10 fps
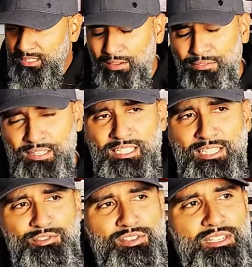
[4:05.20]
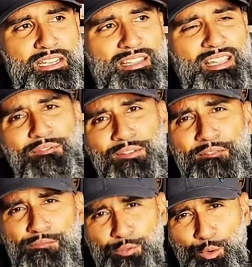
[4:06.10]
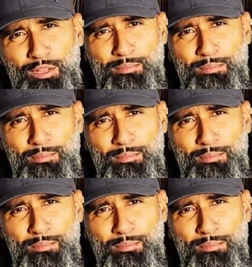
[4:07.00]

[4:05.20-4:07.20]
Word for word: Definitely citrusy and definitely fruity,